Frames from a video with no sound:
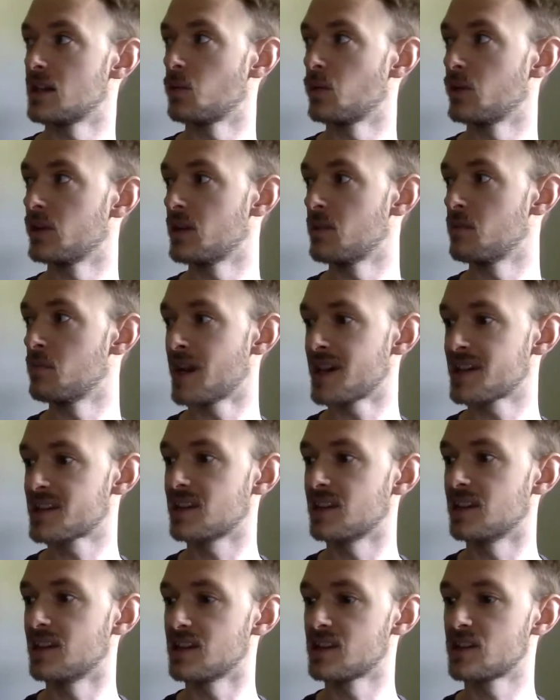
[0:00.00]
within
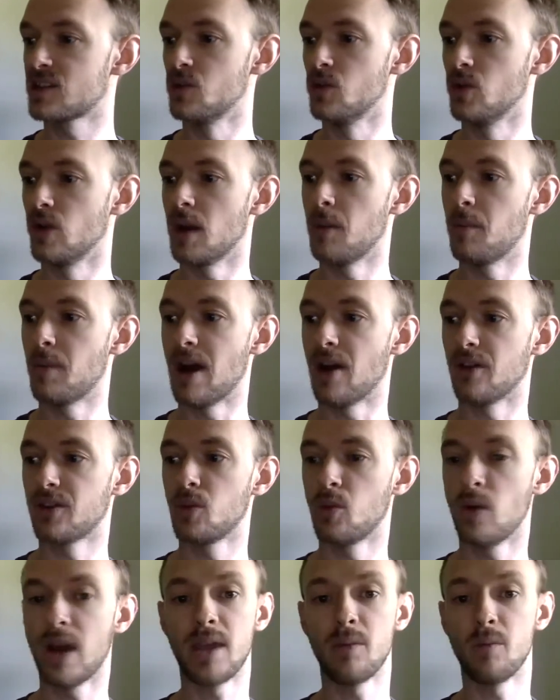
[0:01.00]
masculinist thought about the
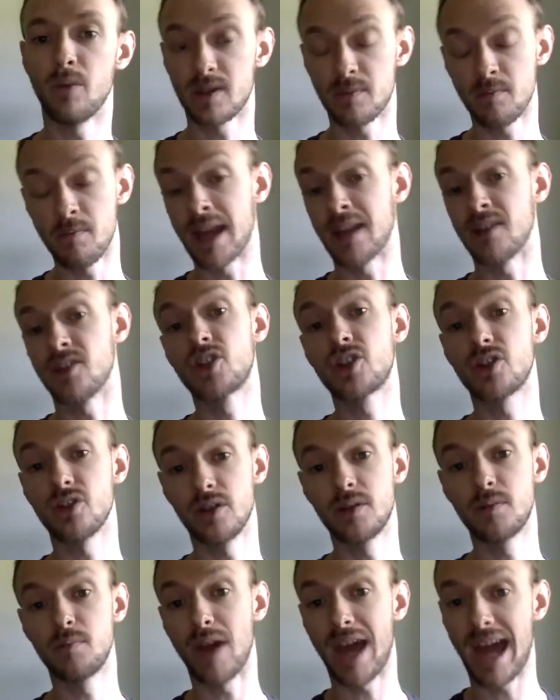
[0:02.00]
way in which men
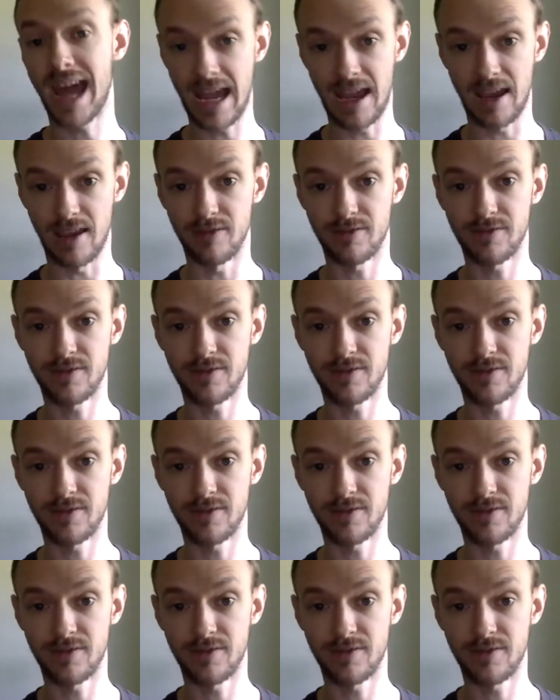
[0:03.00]
should behave.